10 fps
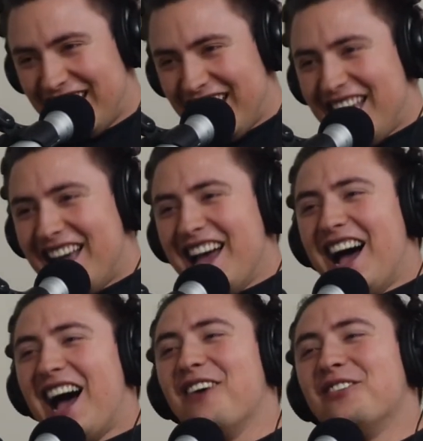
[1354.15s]

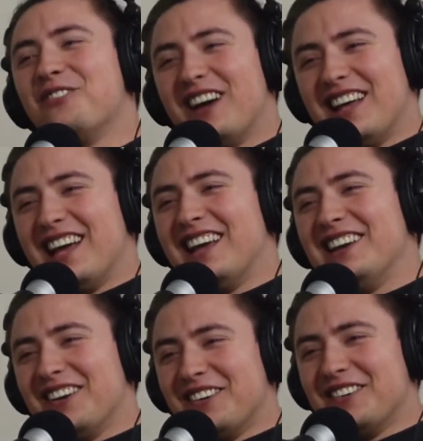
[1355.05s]
I
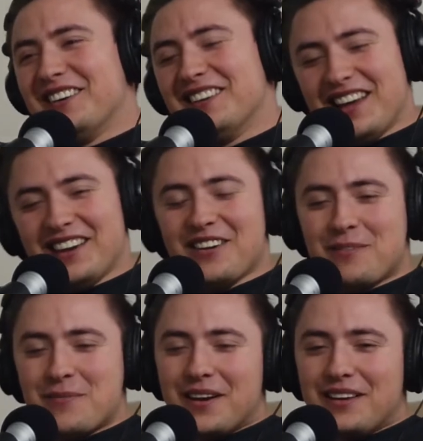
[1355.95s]

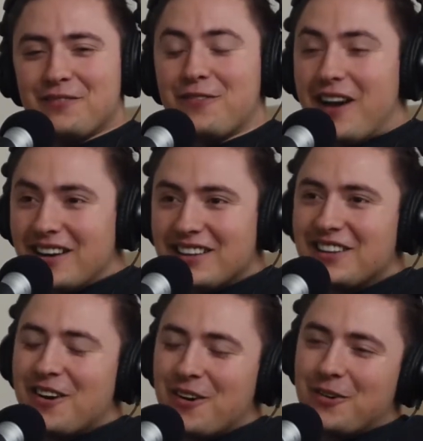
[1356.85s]
know. But
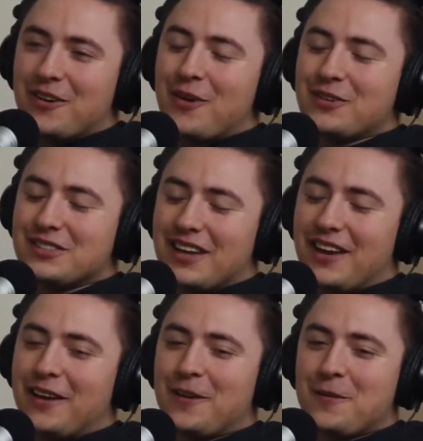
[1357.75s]
finally, though, I was
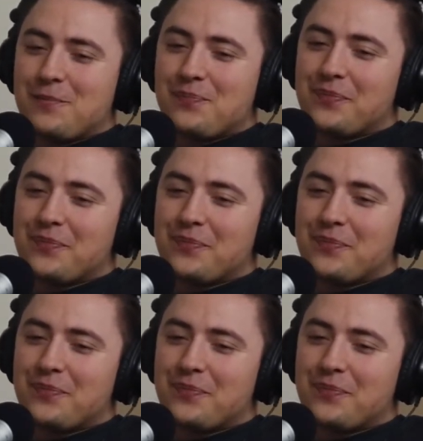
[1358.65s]
like,